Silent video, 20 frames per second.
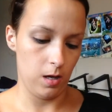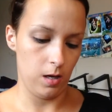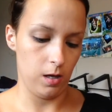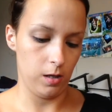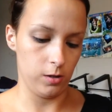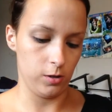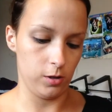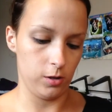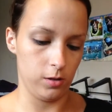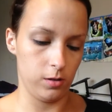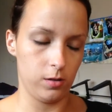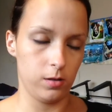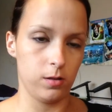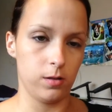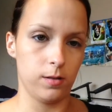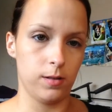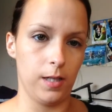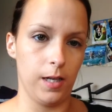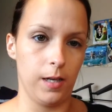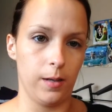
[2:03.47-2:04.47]
and just
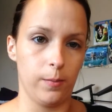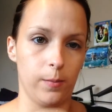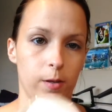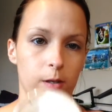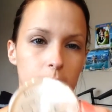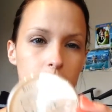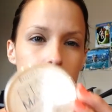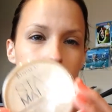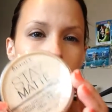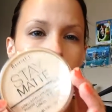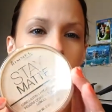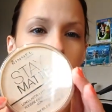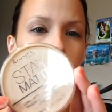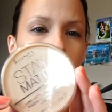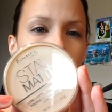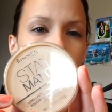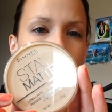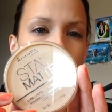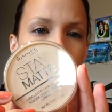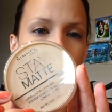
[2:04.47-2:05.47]
take my
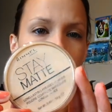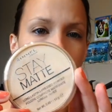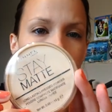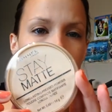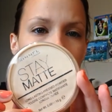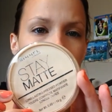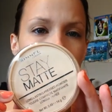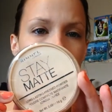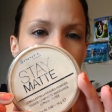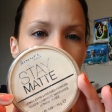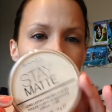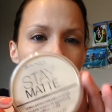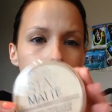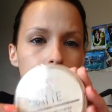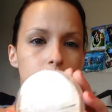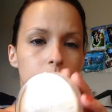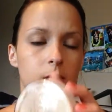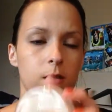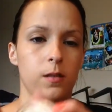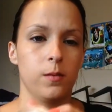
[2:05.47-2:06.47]
Rimmel Stay Matte
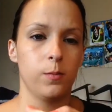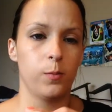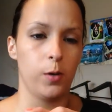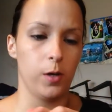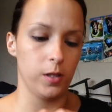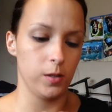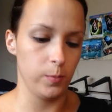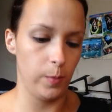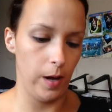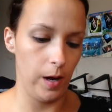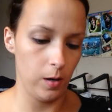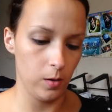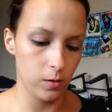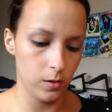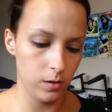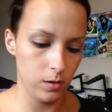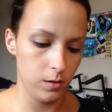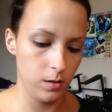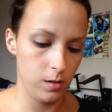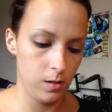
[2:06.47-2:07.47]
pressed
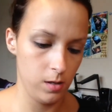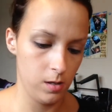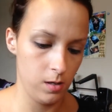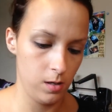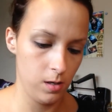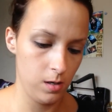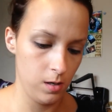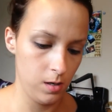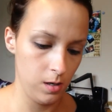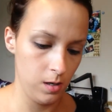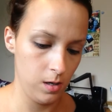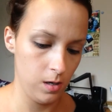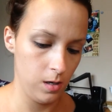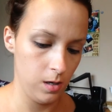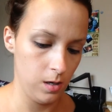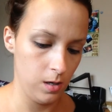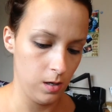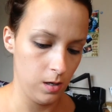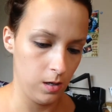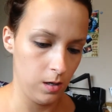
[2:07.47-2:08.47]
powder.
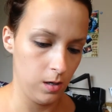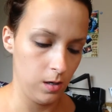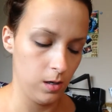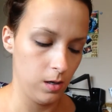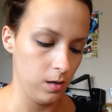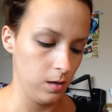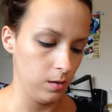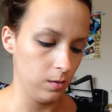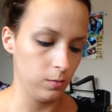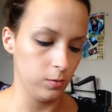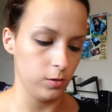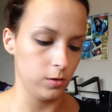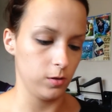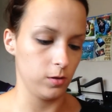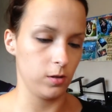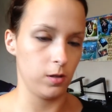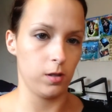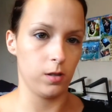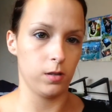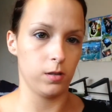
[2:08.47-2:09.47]
I'm just
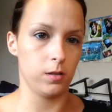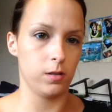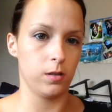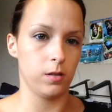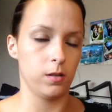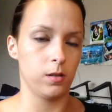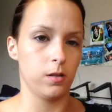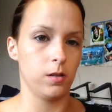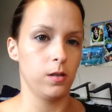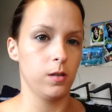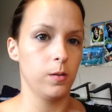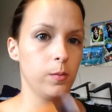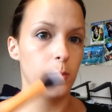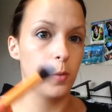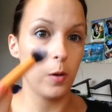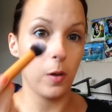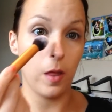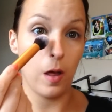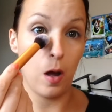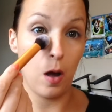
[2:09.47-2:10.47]
going to
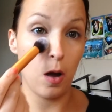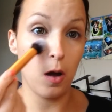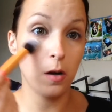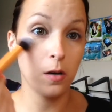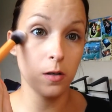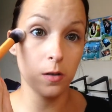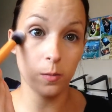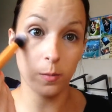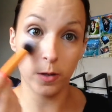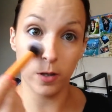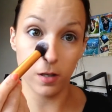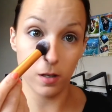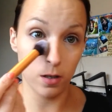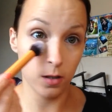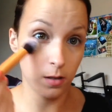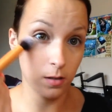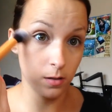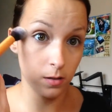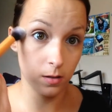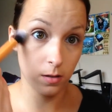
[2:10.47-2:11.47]
put that under my
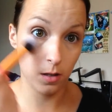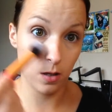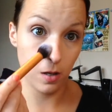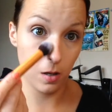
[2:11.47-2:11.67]
eyes.